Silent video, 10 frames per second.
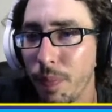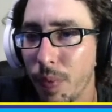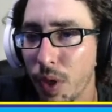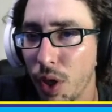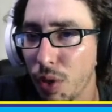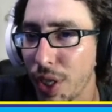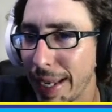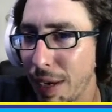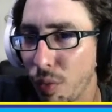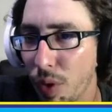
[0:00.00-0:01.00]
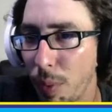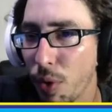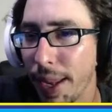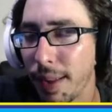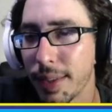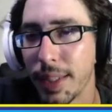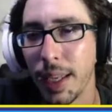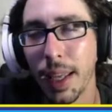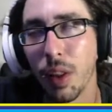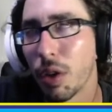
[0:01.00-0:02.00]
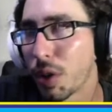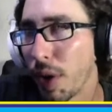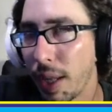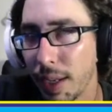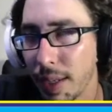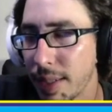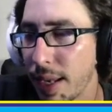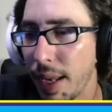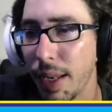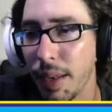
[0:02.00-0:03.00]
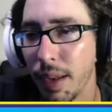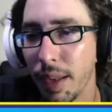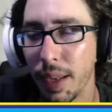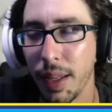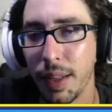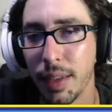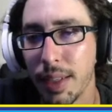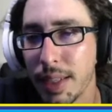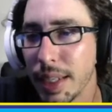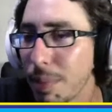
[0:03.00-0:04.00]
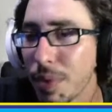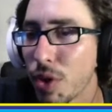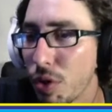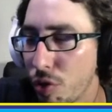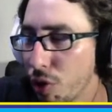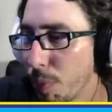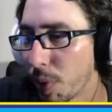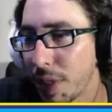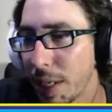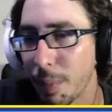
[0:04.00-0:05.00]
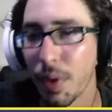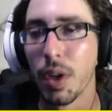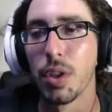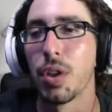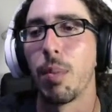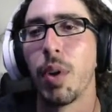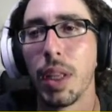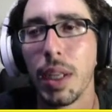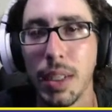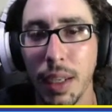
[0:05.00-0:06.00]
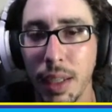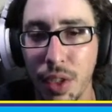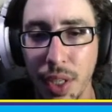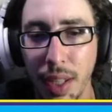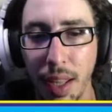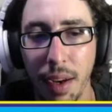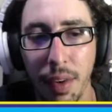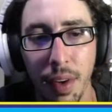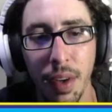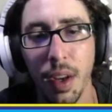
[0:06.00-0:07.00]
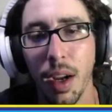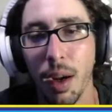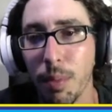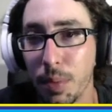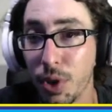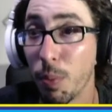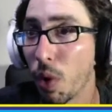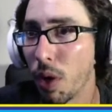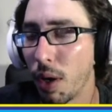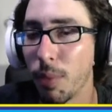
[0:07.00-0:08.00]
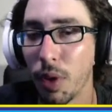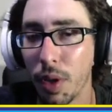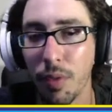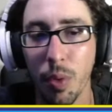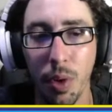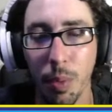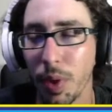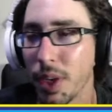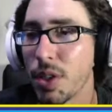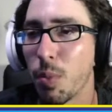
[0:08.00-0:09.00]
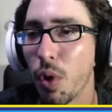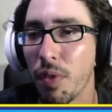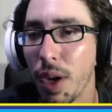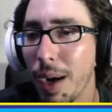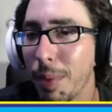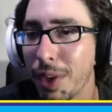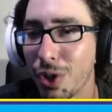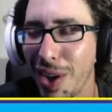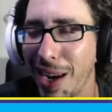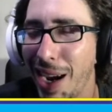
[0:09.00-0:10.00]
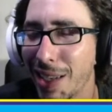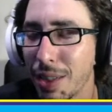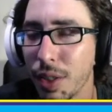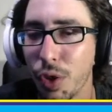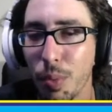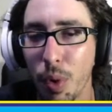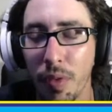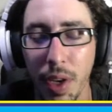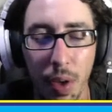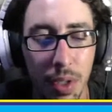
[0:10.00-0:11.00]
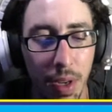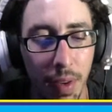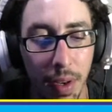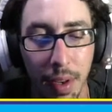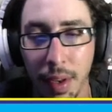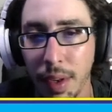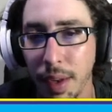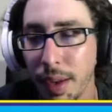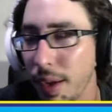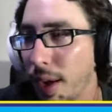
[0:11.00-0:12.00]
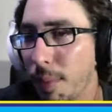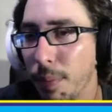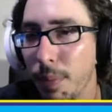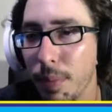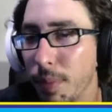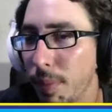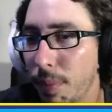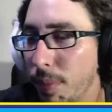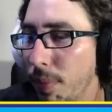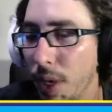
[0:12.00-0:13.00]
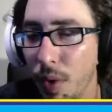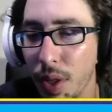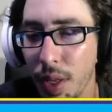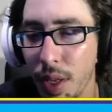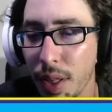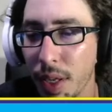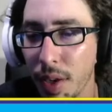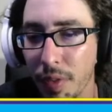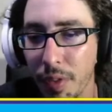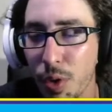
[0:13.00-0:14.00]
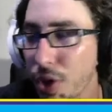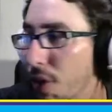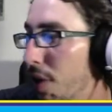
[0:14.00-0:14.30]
Go check it out, Rebel Galaxy. It looks great, like I said, and it seems super deep. So I'm really excited to check that out. Some more. I'm looking forward to playing some more of it. I'm going to try to actually do more videos of it, in the near future.